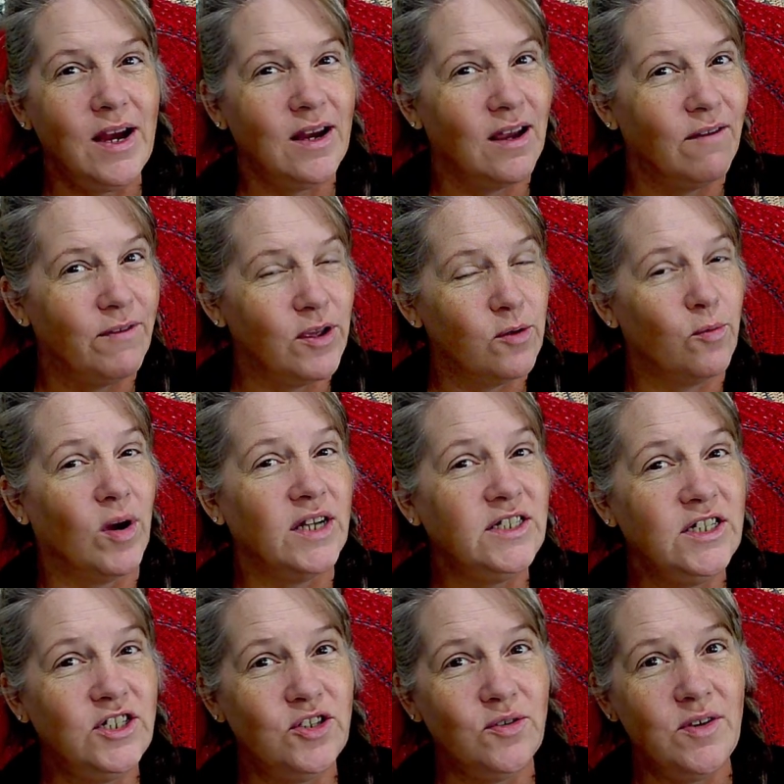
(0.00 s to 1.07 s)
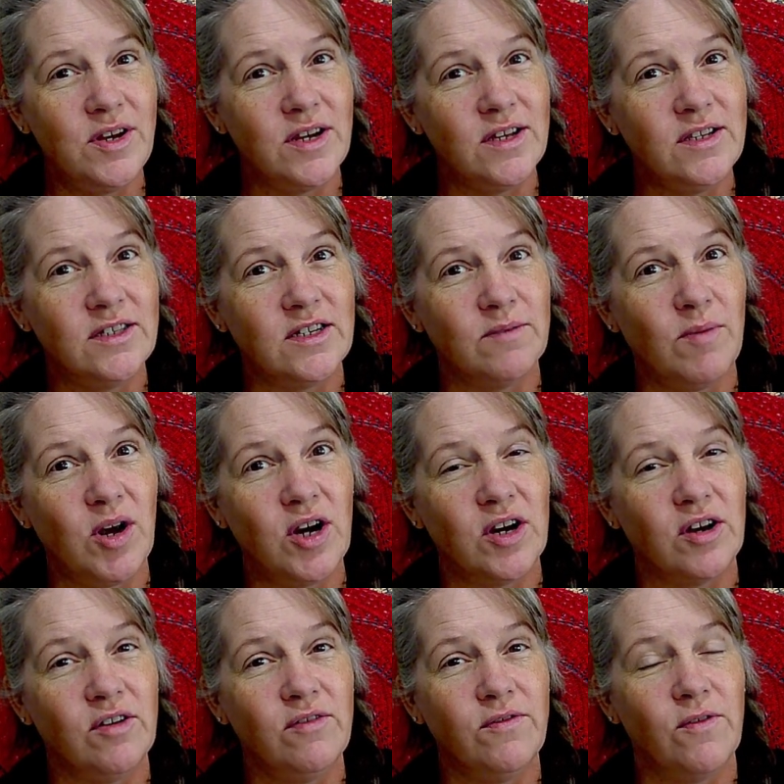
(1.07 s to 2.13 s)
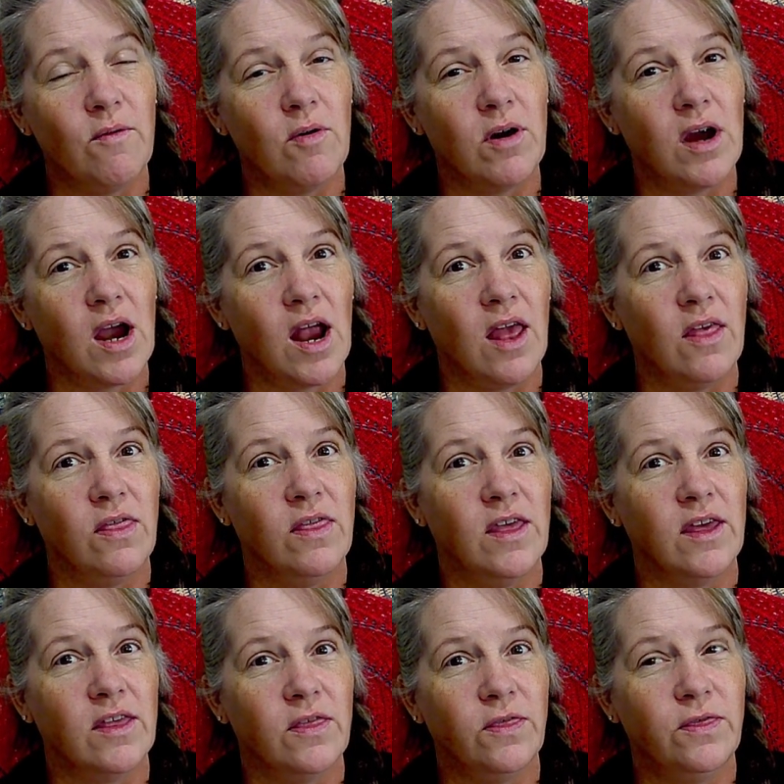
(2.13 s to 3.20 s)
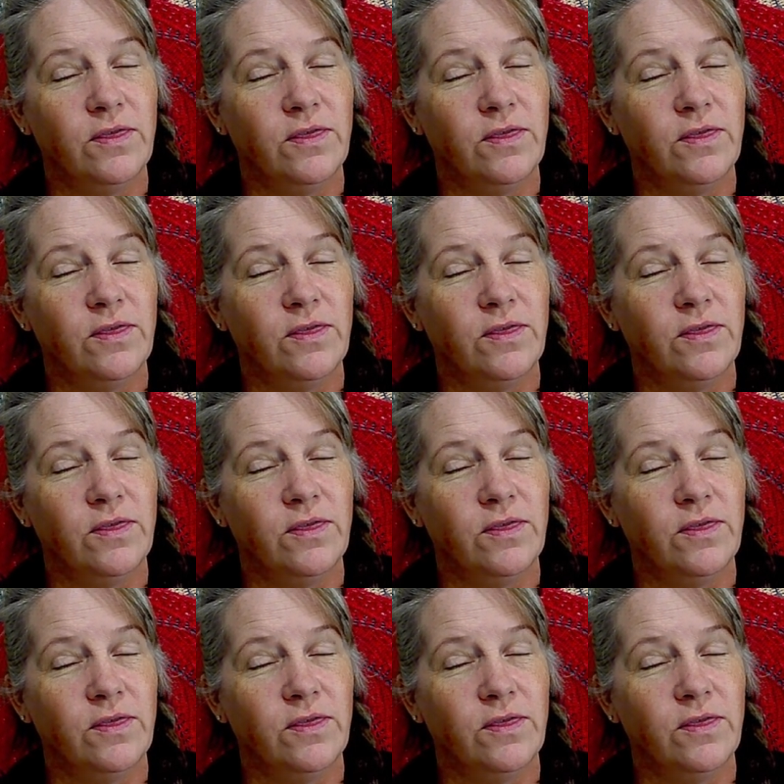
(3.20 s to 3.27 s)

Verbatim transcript: if you want to join us tomorrow for the,